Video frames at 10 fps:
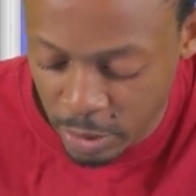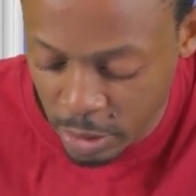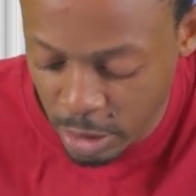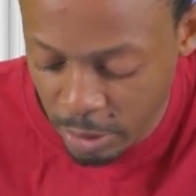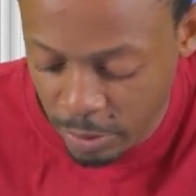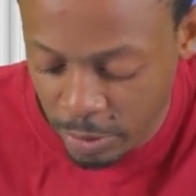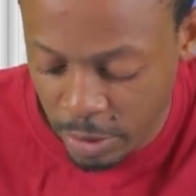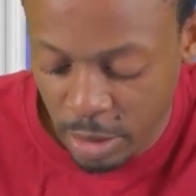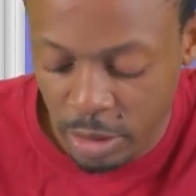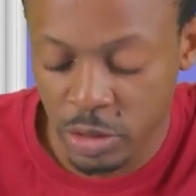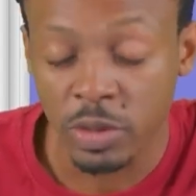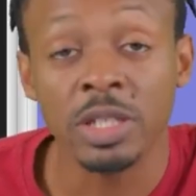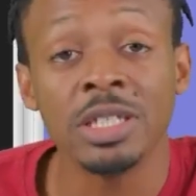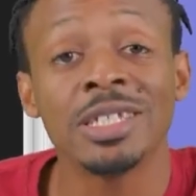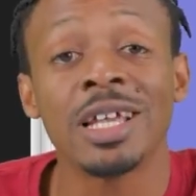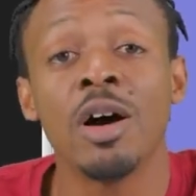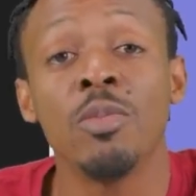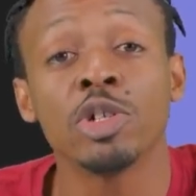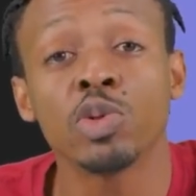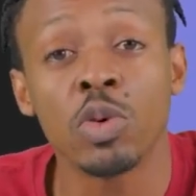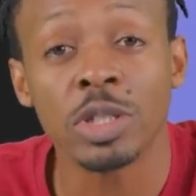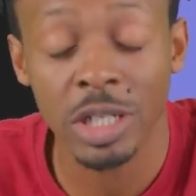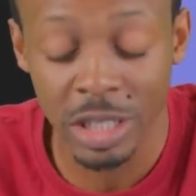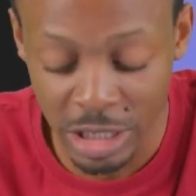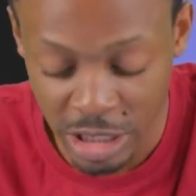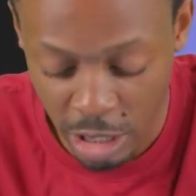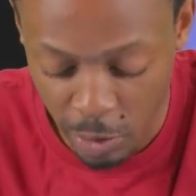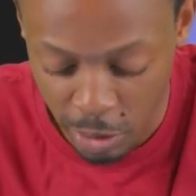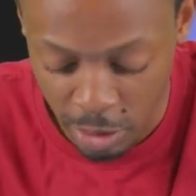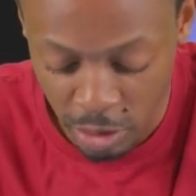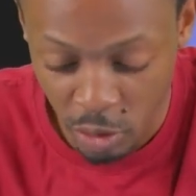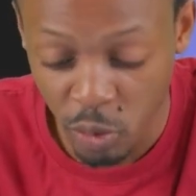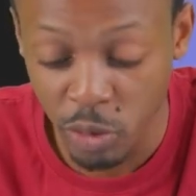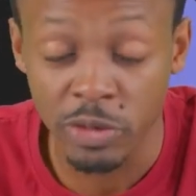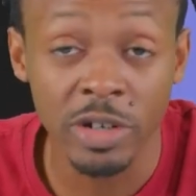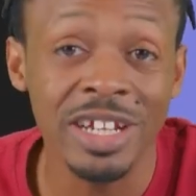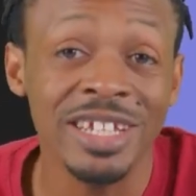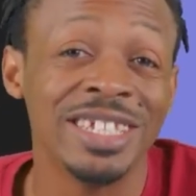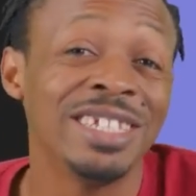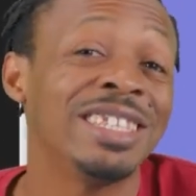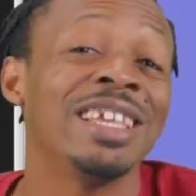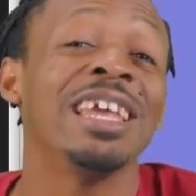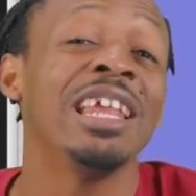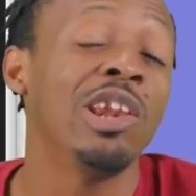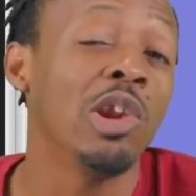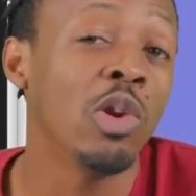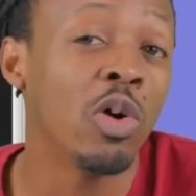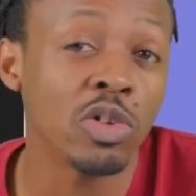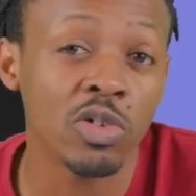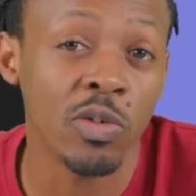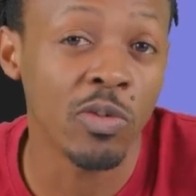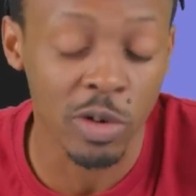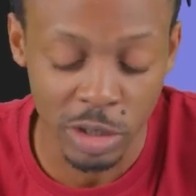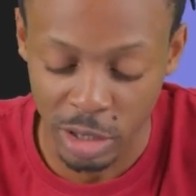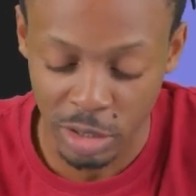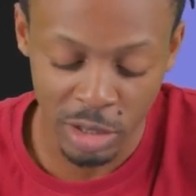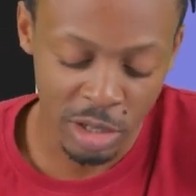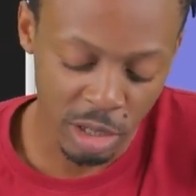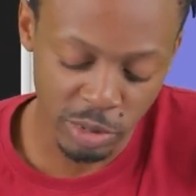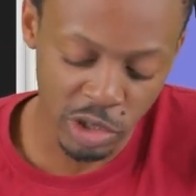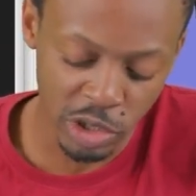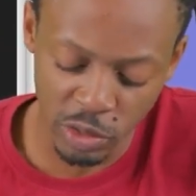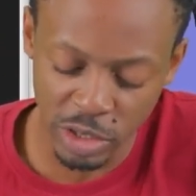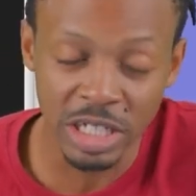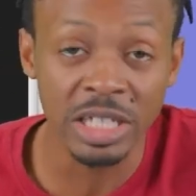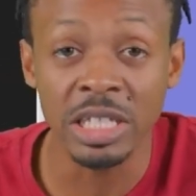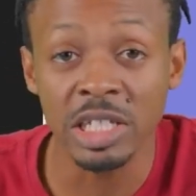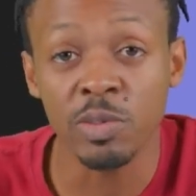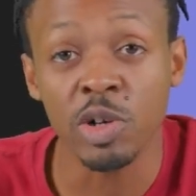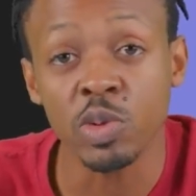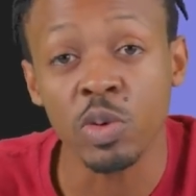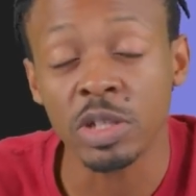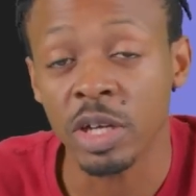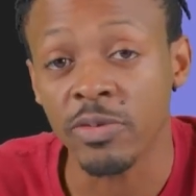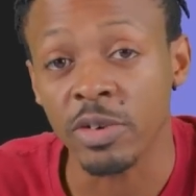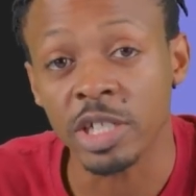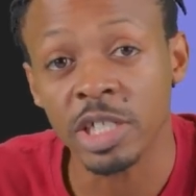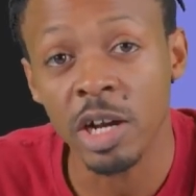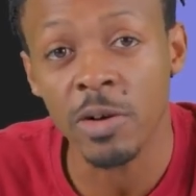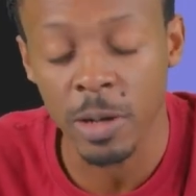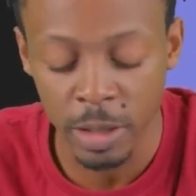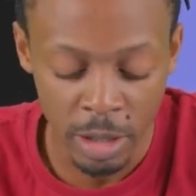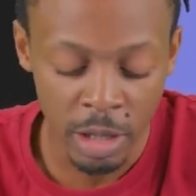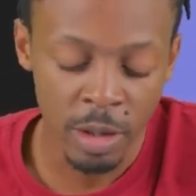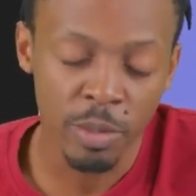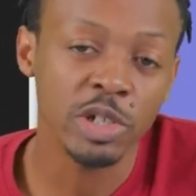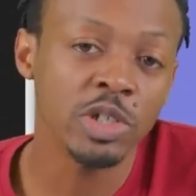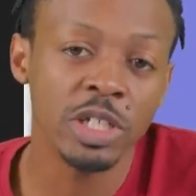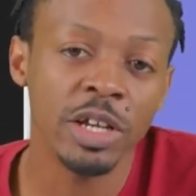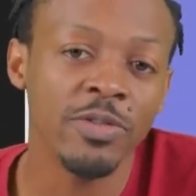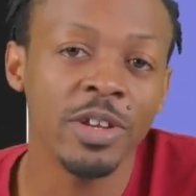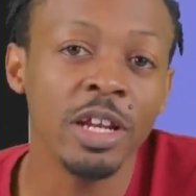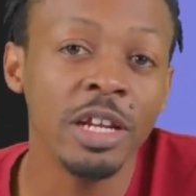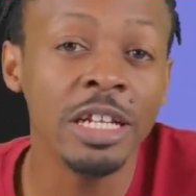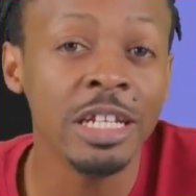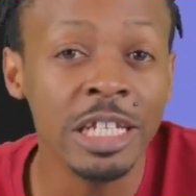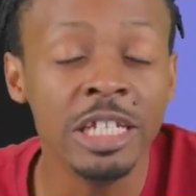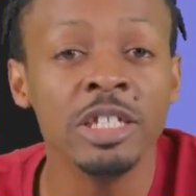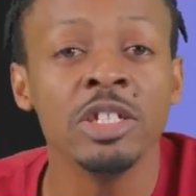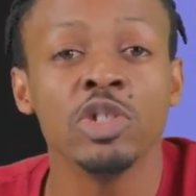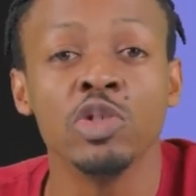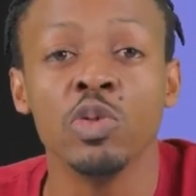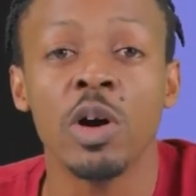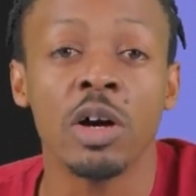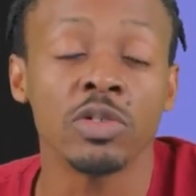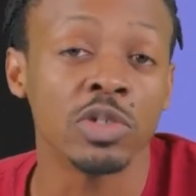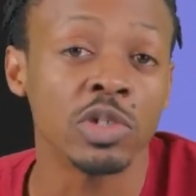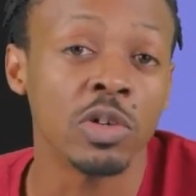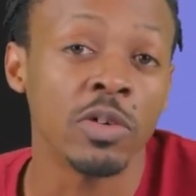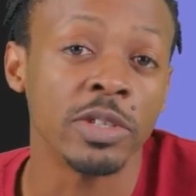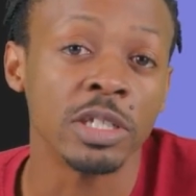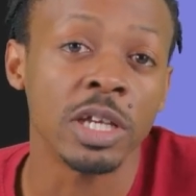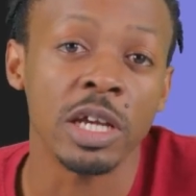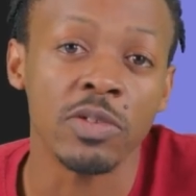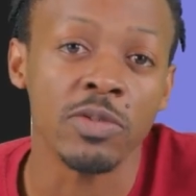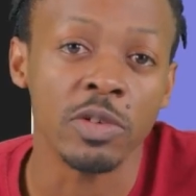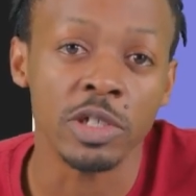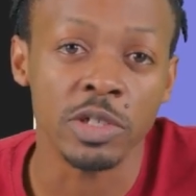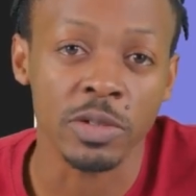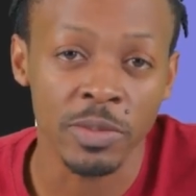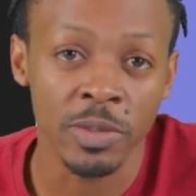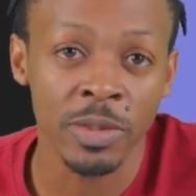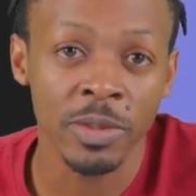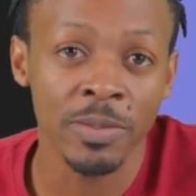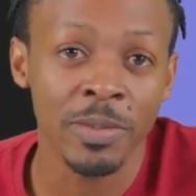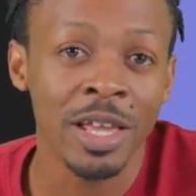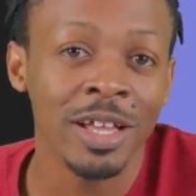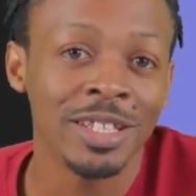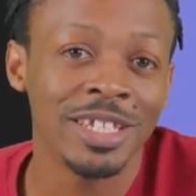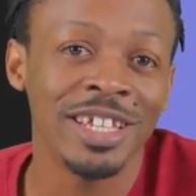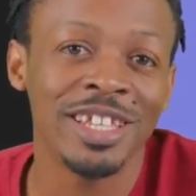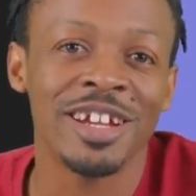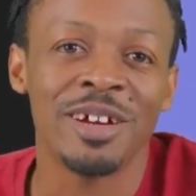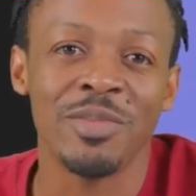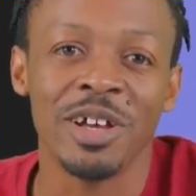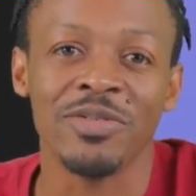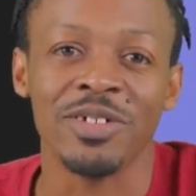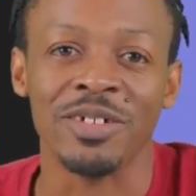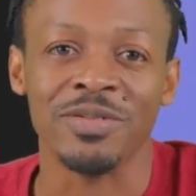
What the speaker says: Okay, so this is how much water the shower would release. It's a lot of water. I'm sure you don't need this much water for a shower, but you definitely need to know how to solve this kind of question. Take care and bye for now.